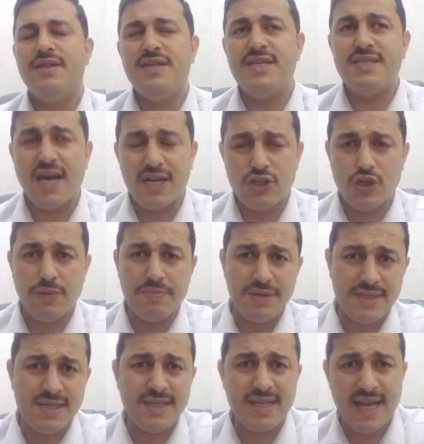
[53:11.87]
These actually
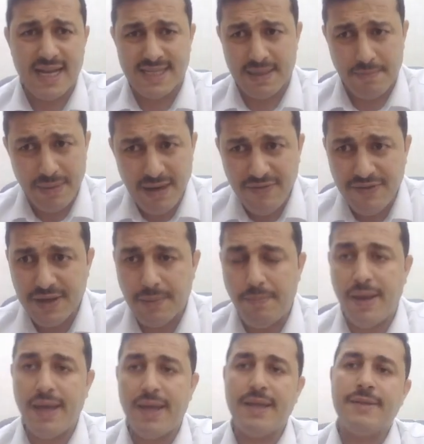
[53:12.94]
present as a pelvic
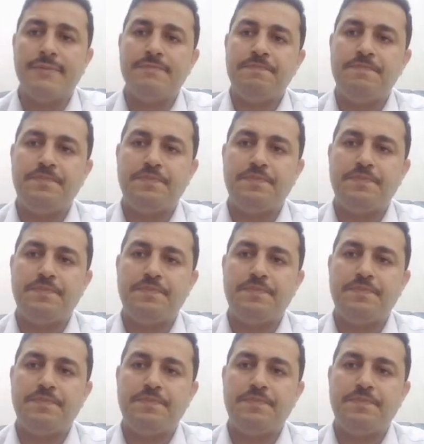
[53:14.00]
pain.